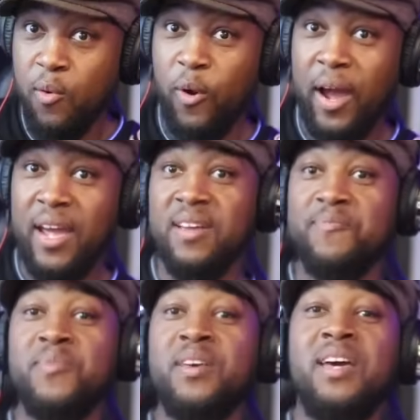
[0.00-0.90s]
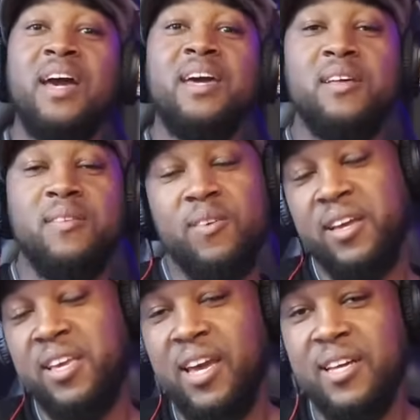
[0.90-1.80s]
Right? And
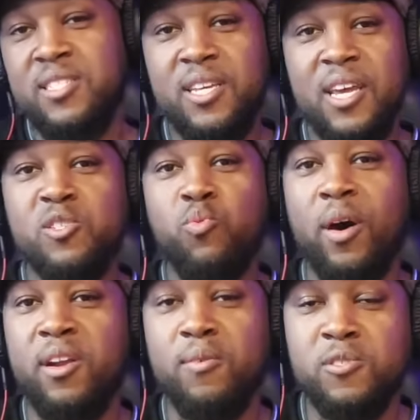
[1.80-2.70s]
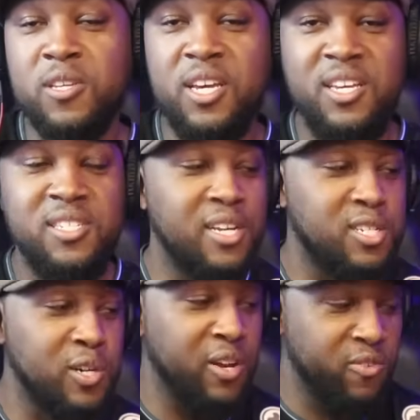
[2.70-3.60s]
again, C is one of those keys
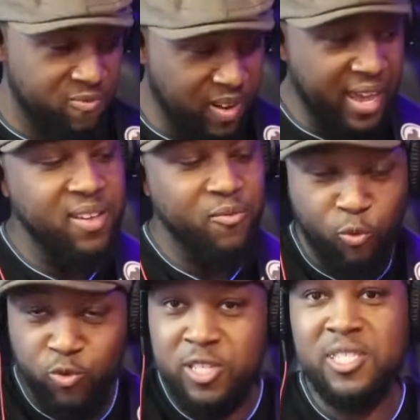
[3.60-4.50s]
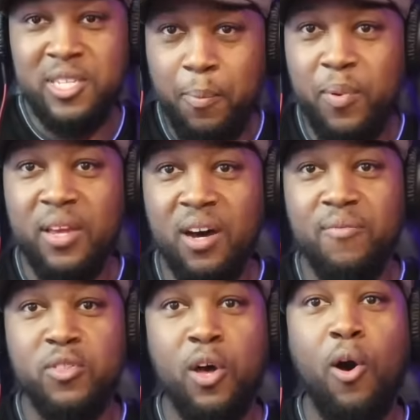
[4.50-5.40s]
that you can like simply
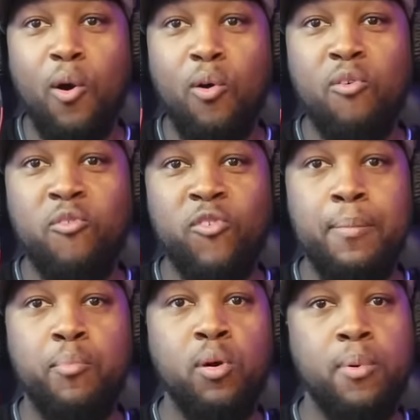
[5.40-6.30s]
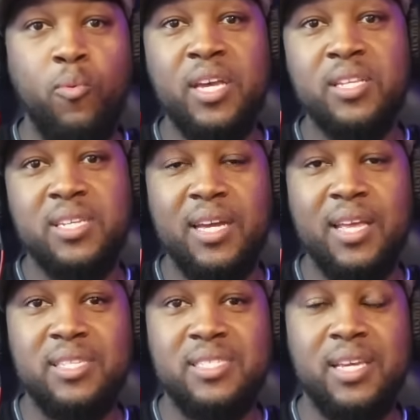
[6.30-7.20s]
cover the whole fretboard, but we can take
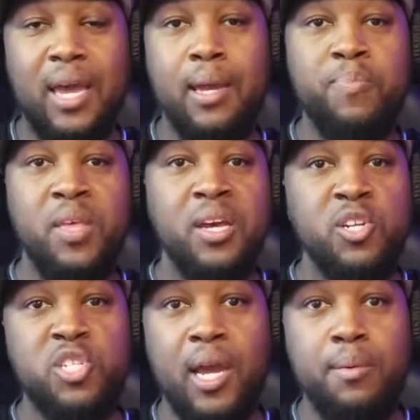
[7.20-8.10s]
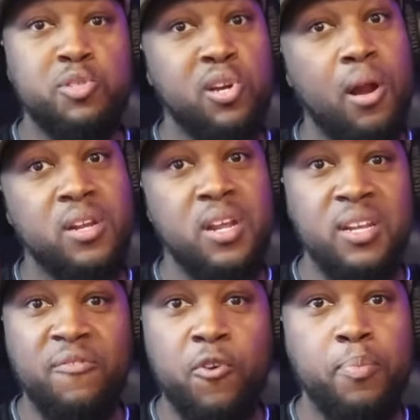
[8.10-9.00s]
that same shape, start in a
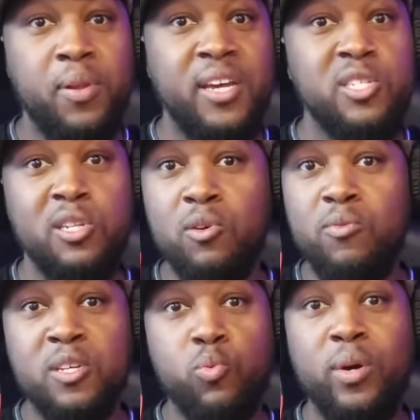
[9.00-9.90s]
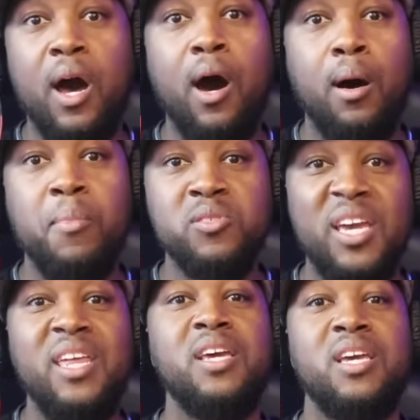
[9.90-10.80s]
different place, and do this with almost
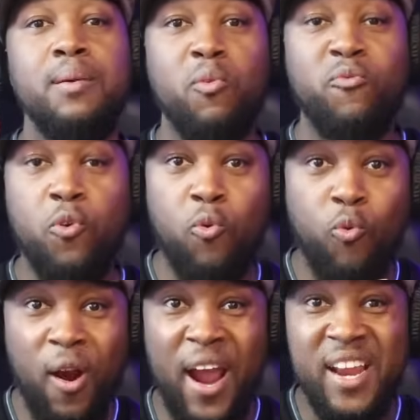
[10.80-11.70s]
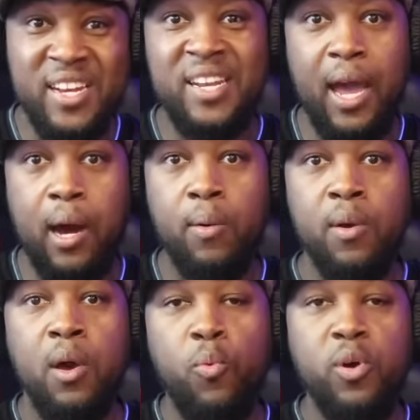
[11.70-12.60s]
any key. But for right now,
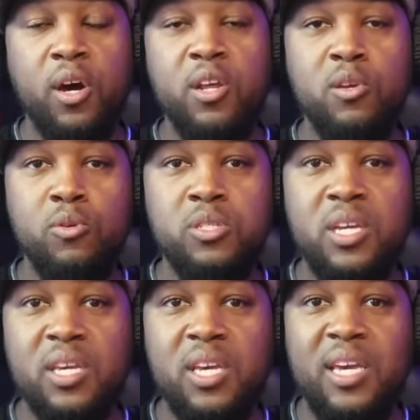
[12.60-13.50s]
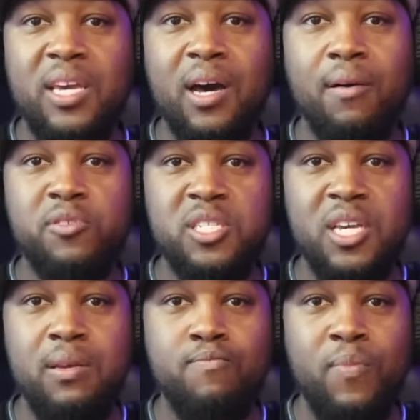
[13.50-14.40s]
we're going to use the key of
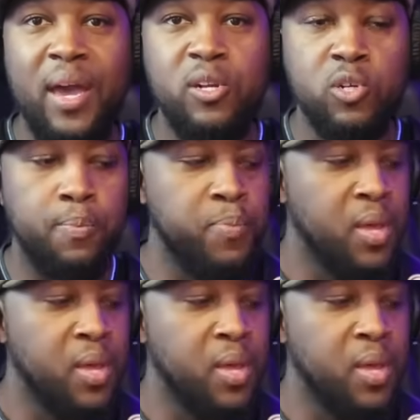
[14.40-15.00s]
C major.